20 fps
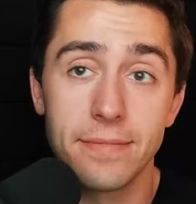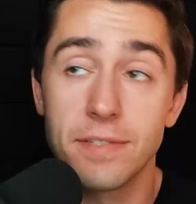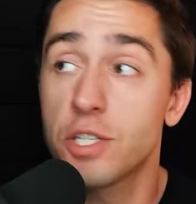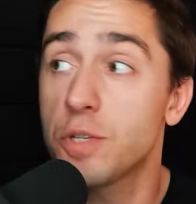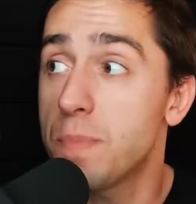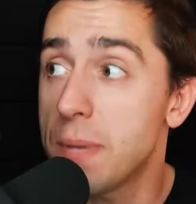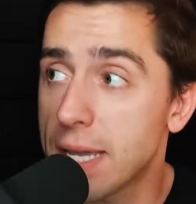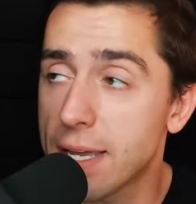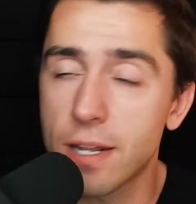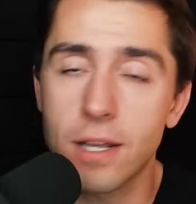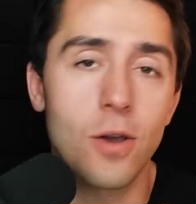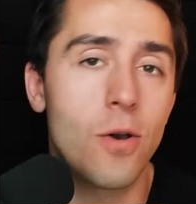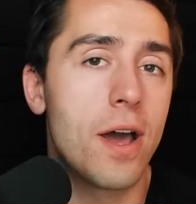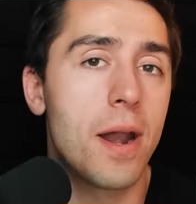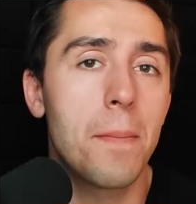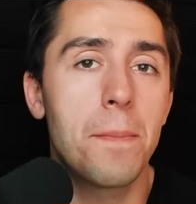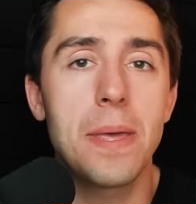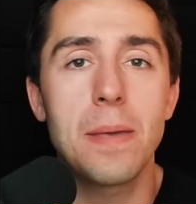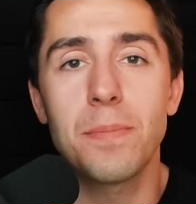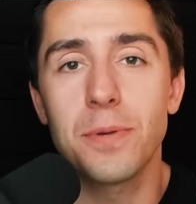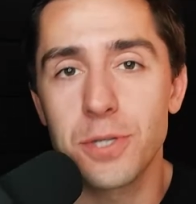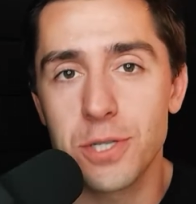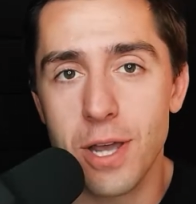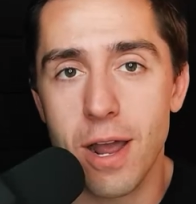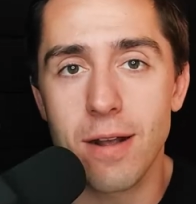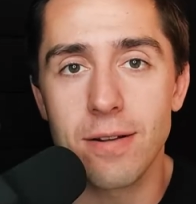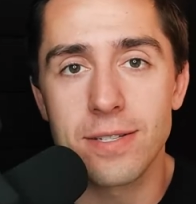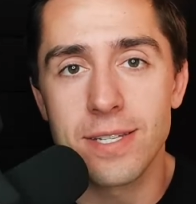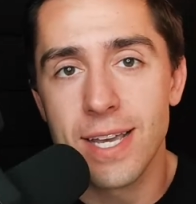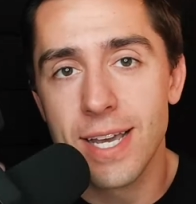Speaking of going on people's
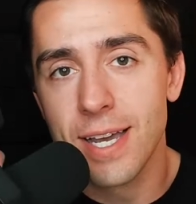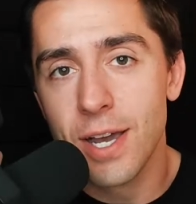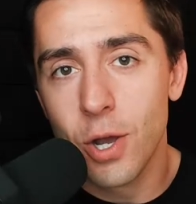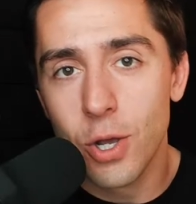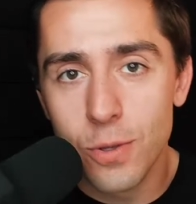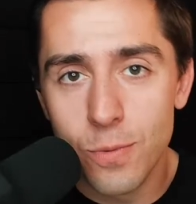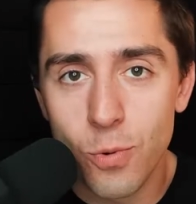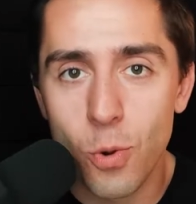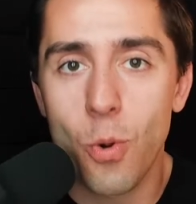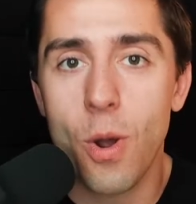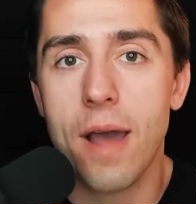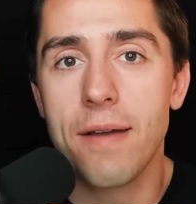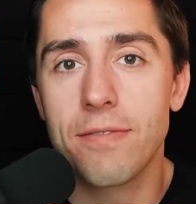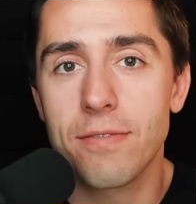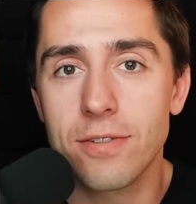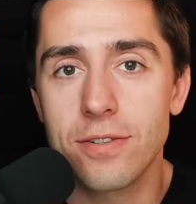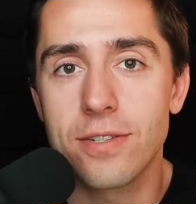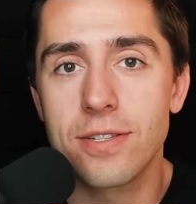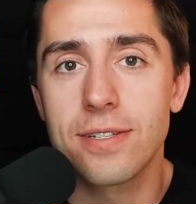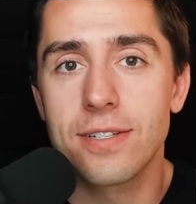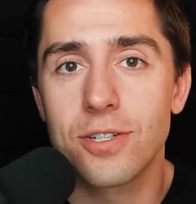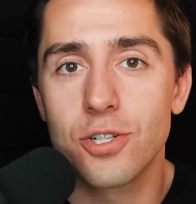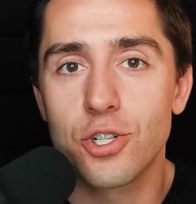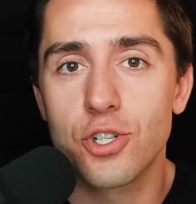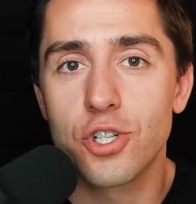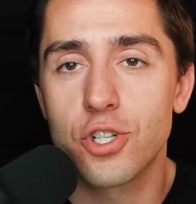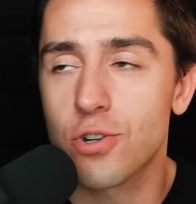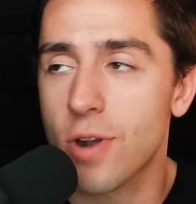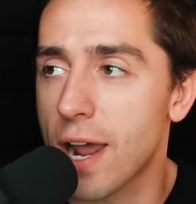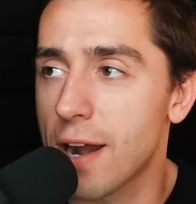yards, whoever's
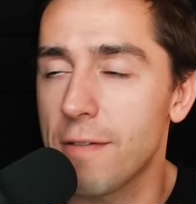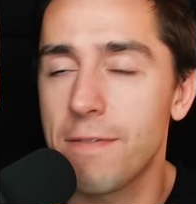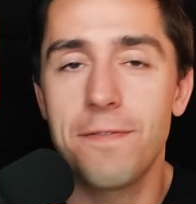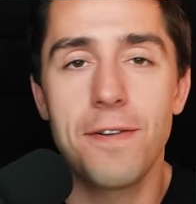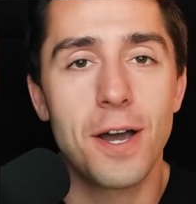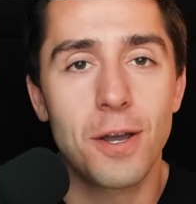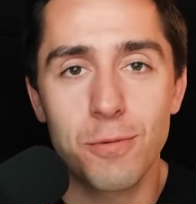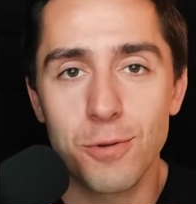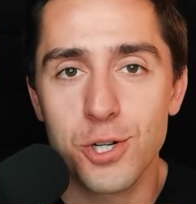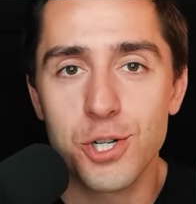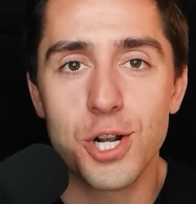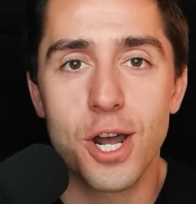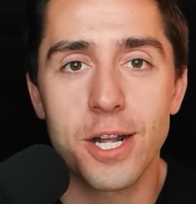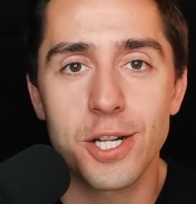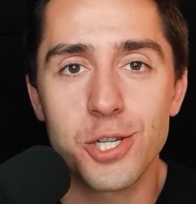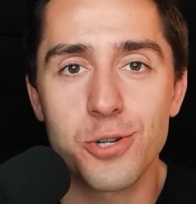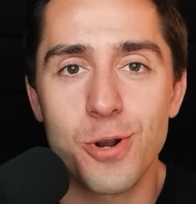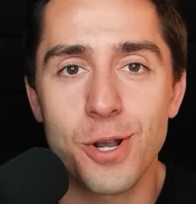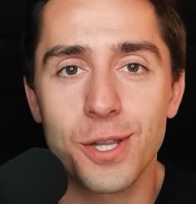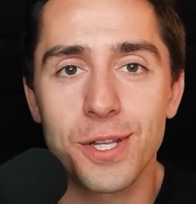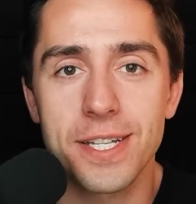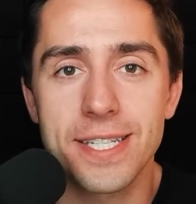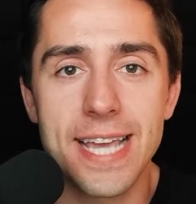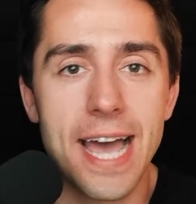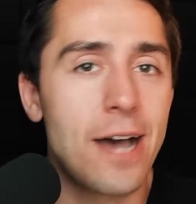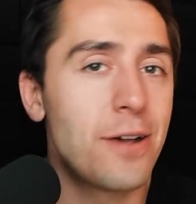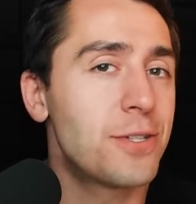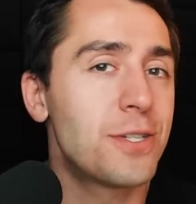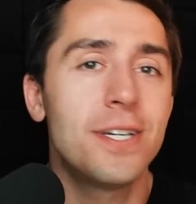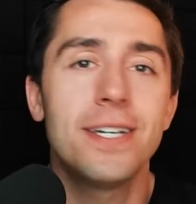trying to fuck with Sean Strickland's
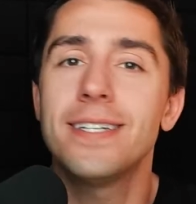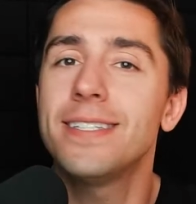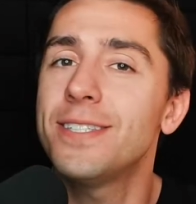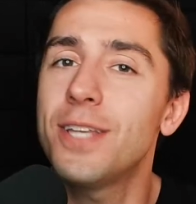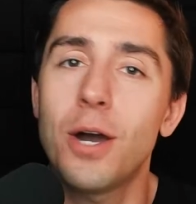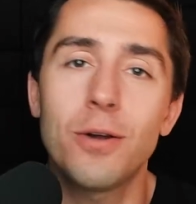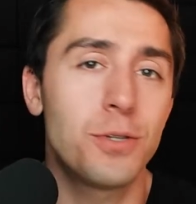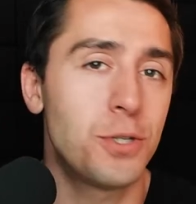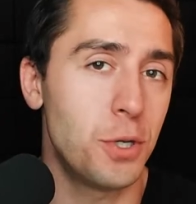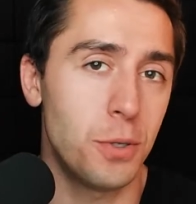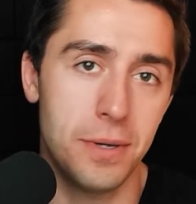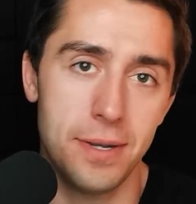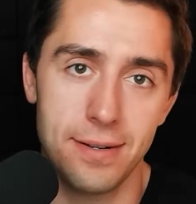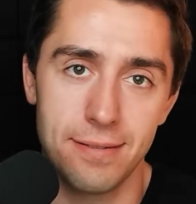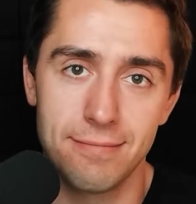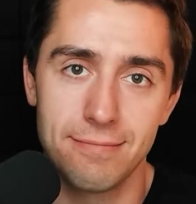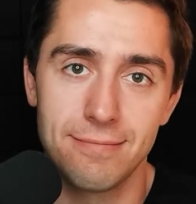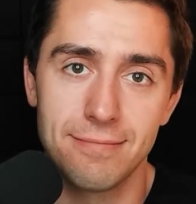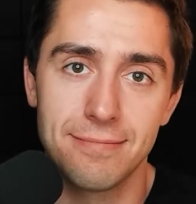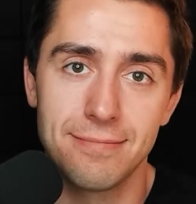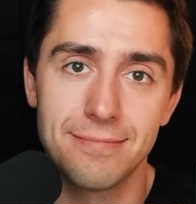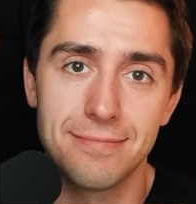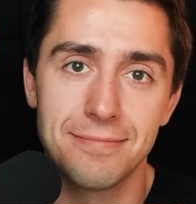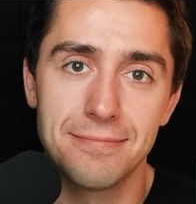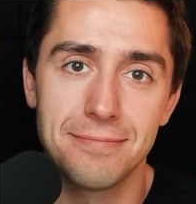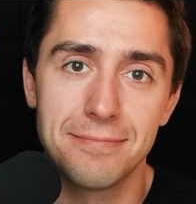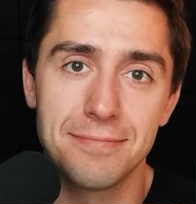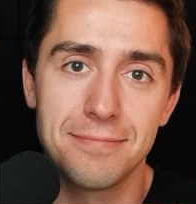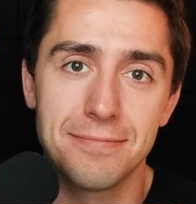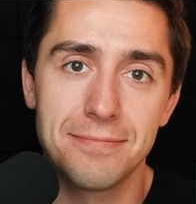house, don't do it.
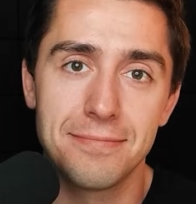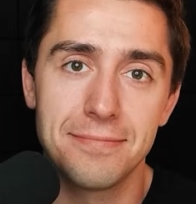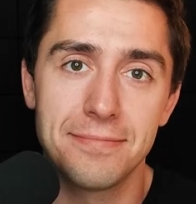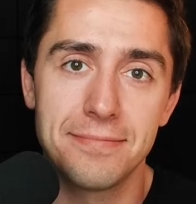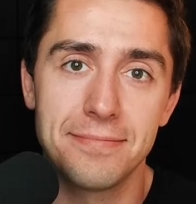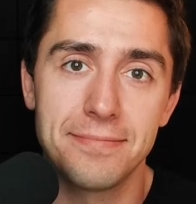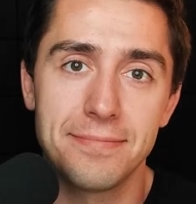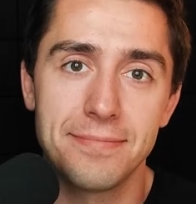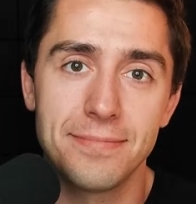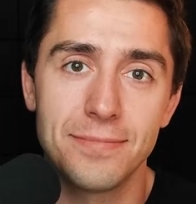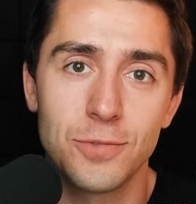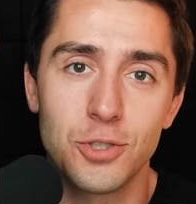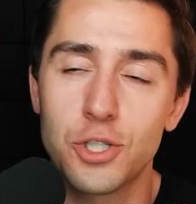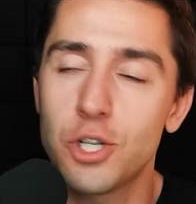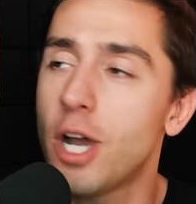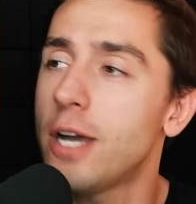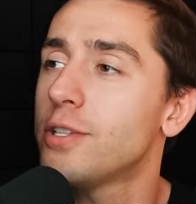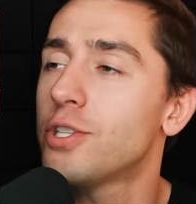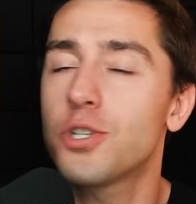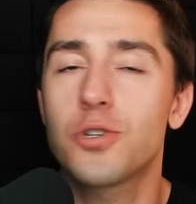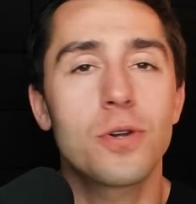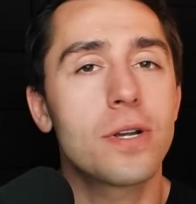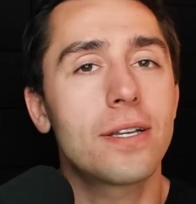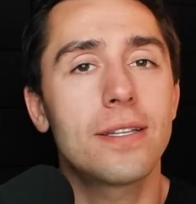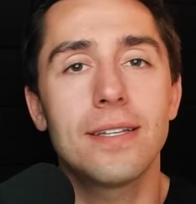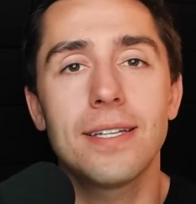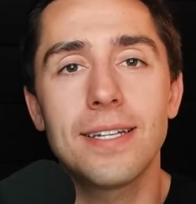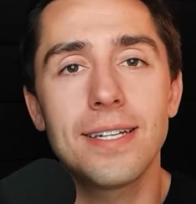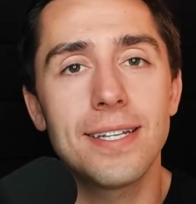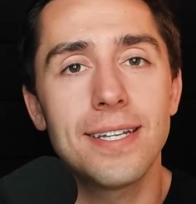Sean
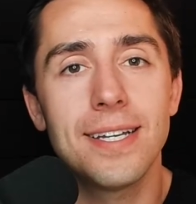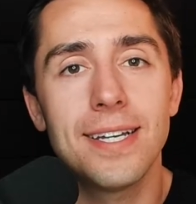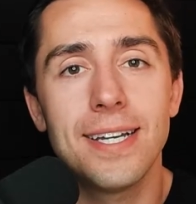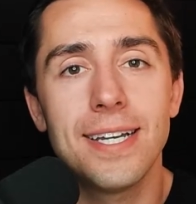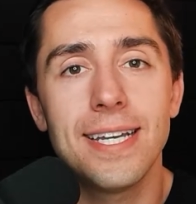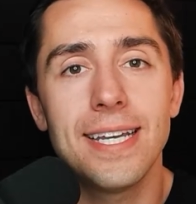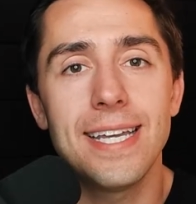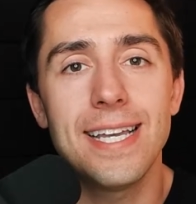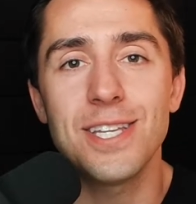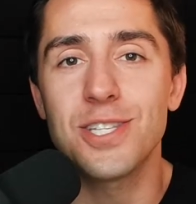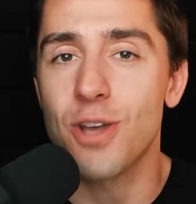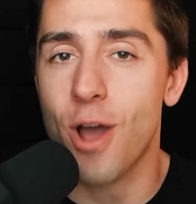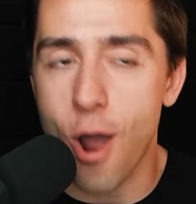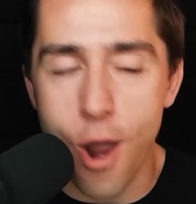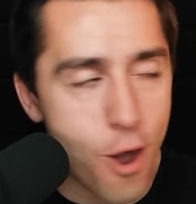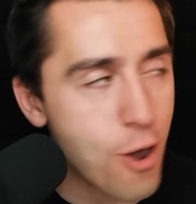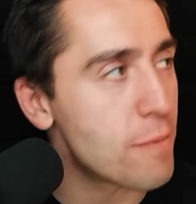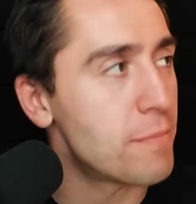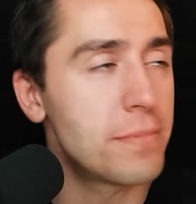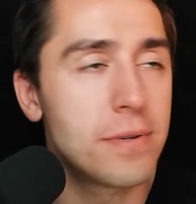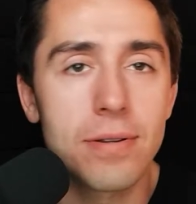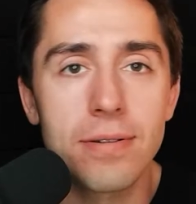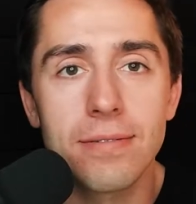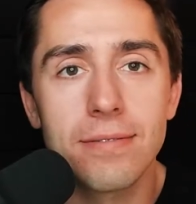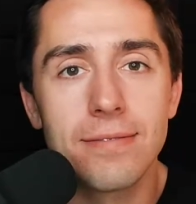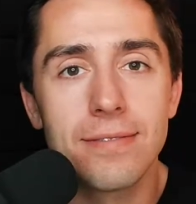Strickland is armed.